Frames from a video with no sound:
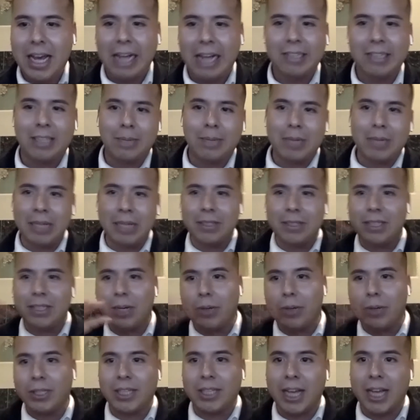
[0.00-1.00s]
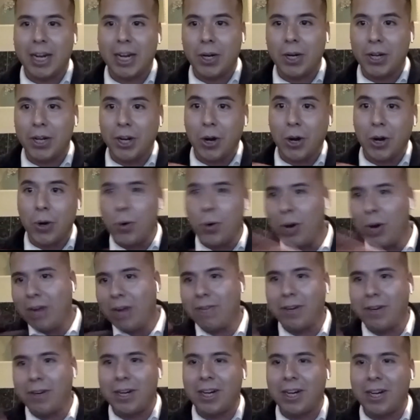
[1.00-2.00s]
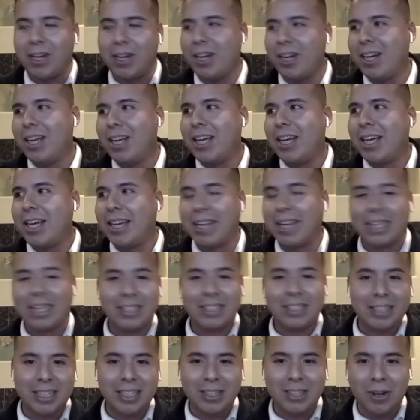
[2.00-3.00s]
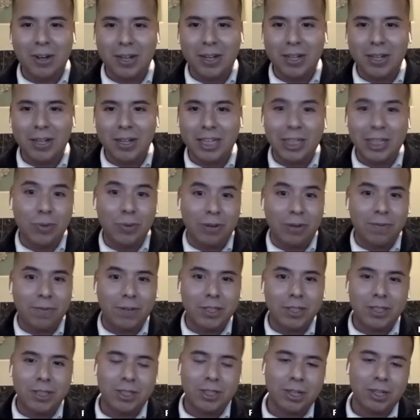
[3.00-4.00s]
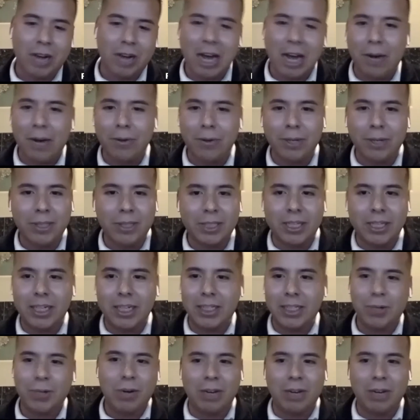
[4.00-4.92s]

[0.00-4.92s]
And sometimes there was like you know whoever gets this this one first, because you know how real estate is.